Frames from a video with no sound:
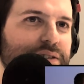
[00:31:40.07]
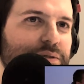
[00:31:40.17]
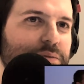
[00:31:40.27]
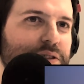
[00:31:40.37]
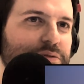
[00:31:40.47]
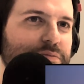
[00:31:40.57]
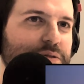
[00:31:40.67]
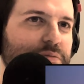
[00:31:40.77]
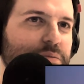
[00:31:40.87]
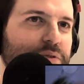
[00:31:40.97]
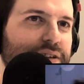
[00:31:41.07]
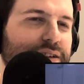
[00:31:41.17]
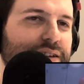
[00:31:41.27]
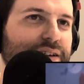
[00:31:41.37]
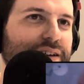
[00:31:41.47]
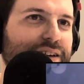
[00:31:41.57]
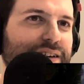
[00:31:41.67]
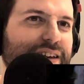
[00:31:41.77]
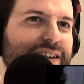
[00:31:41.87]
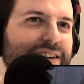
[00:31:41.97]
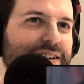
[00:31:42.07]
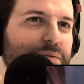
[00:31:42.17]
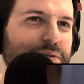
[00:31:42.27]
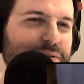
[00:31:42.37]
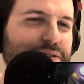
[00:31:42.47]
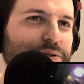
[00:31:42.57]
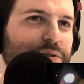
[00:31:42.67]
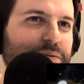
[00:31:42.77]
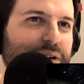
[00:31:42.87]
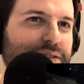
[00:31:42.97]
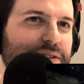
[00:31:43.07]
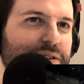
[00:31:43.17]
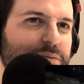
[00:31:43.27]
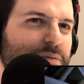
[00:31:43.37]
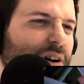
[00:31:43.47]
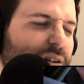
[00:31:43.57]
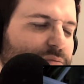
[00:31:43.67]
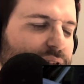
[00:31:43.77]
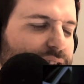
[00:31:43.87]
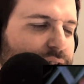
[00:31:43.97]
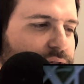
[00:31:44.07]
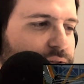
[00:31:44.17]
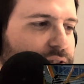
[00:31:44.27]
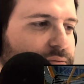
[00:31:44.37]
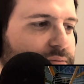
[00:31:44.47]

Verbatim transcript: Or am I just misremembering? Oh, maybe. Yeah, I mean, that's talking about something, but it might have been a different scream.